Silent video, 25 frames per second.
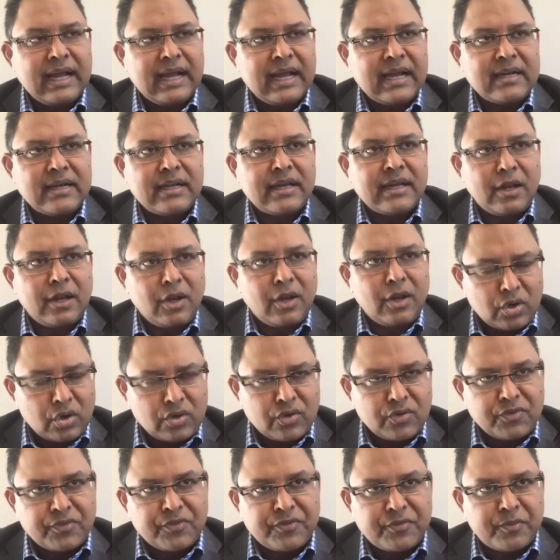and a
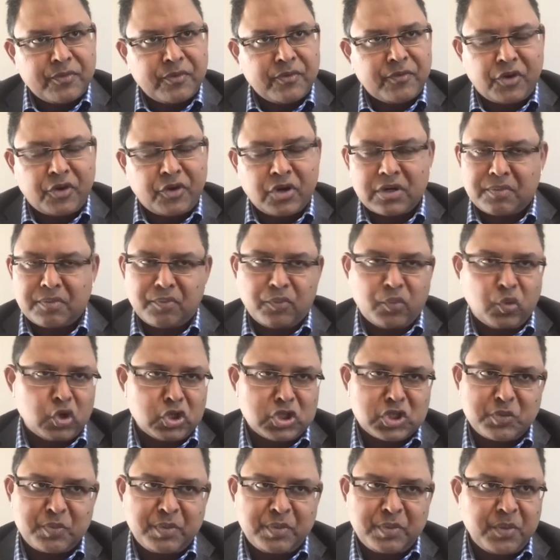lot of what
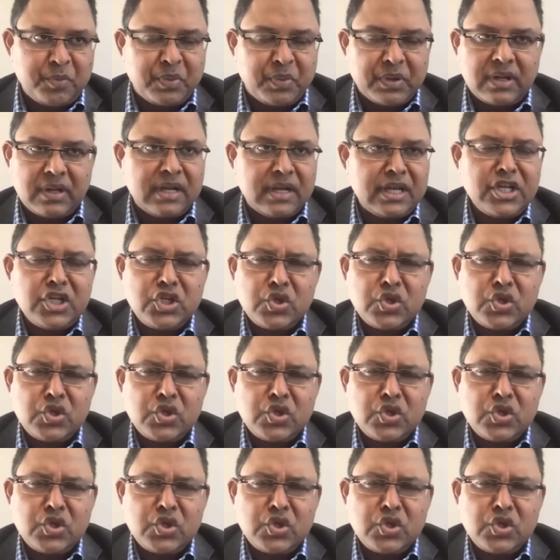most people